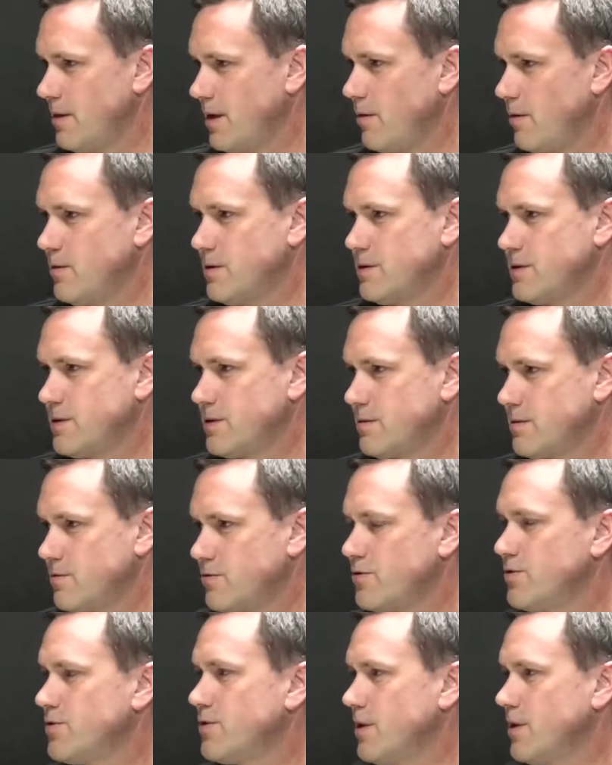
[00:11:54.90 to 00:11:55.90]
that was
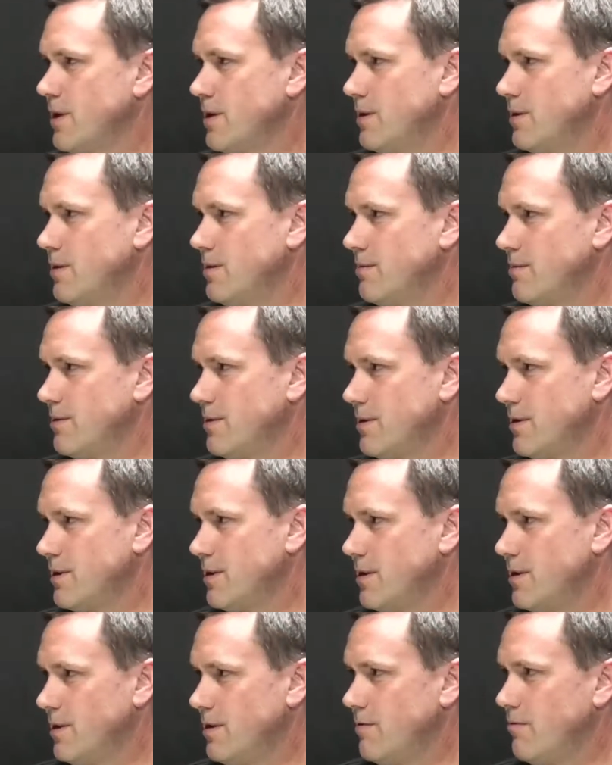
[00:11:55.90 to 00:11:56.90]
crucial in
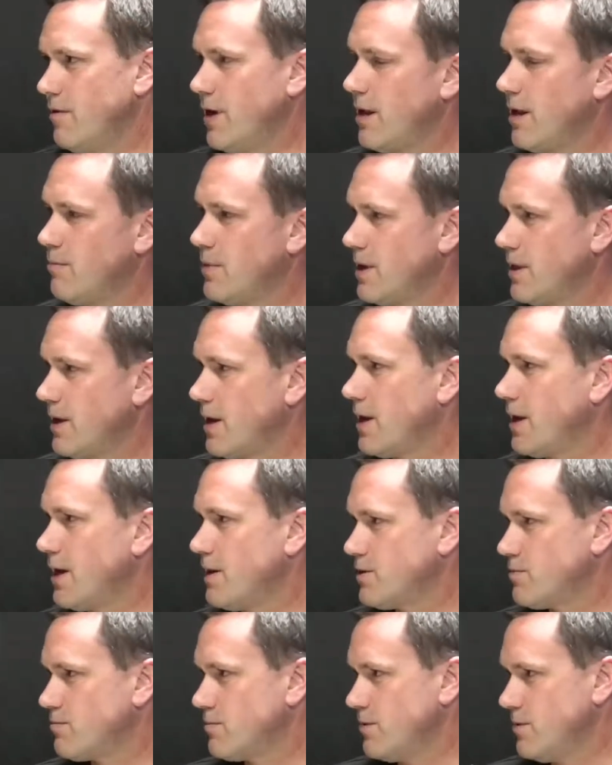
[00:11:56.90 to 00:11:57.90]
the development of the
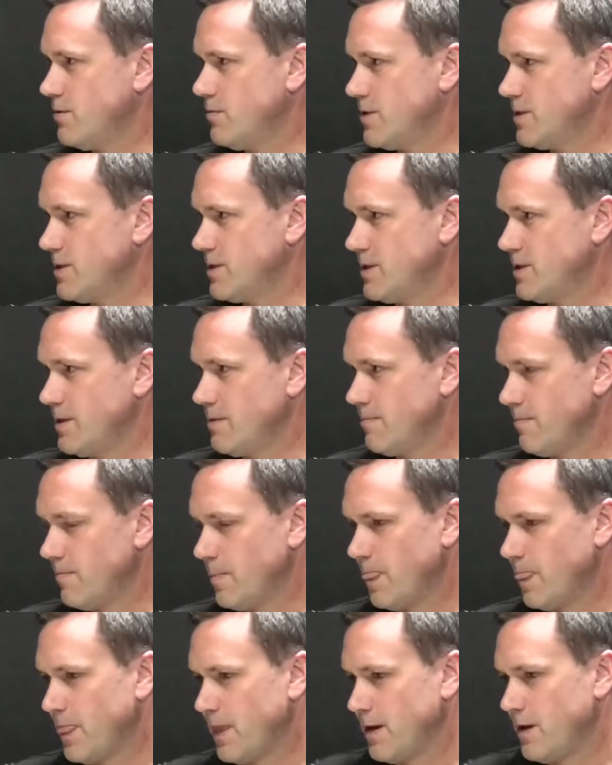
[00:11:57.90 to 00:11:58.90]
class rule, was to
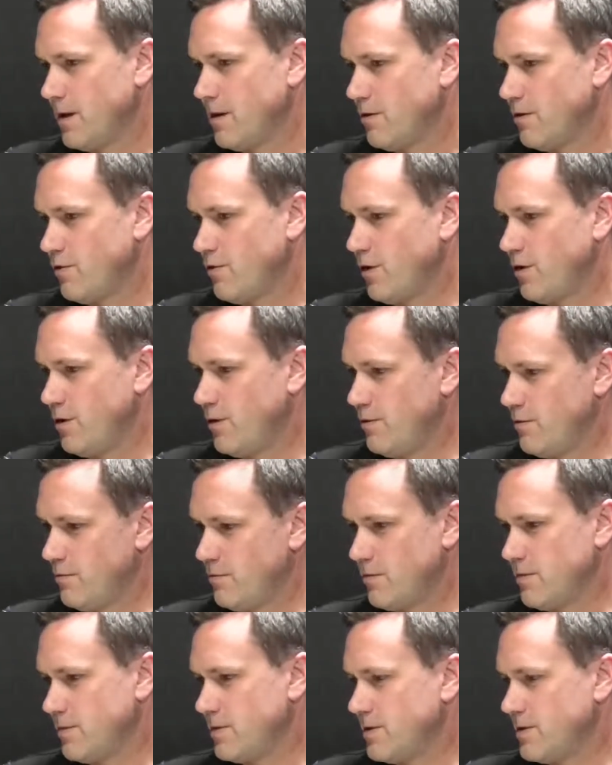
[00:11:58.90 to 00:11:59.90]
throw